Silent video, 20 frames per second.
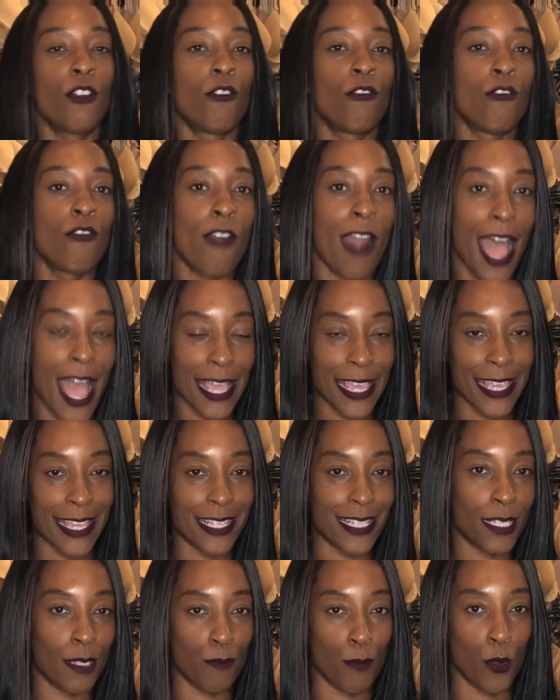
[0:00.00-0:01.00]

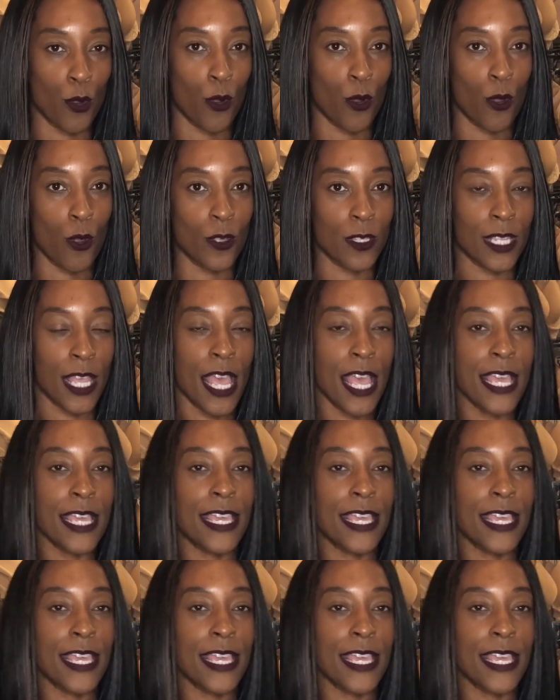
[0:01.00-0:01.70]
racket sports,